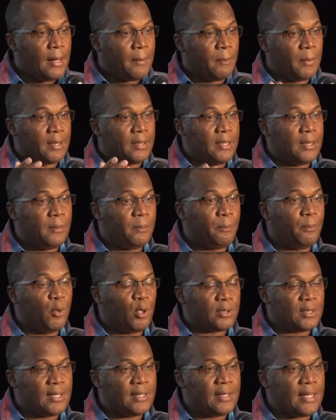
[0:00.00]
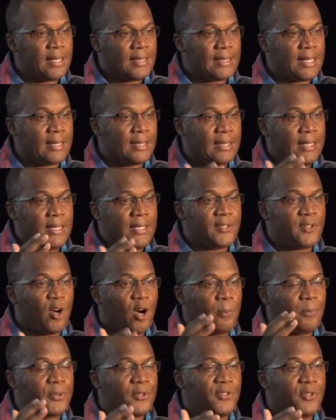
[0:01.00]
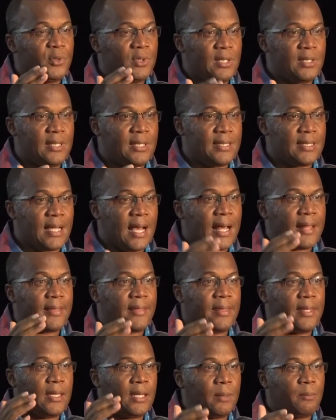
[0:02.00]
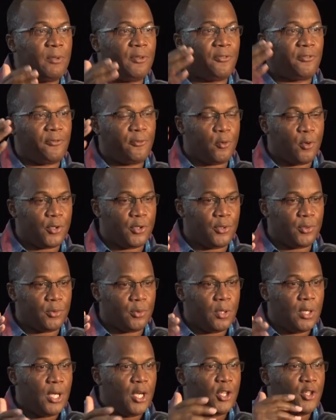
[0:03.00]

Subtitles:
but the important thing is that these opportunities are there before you.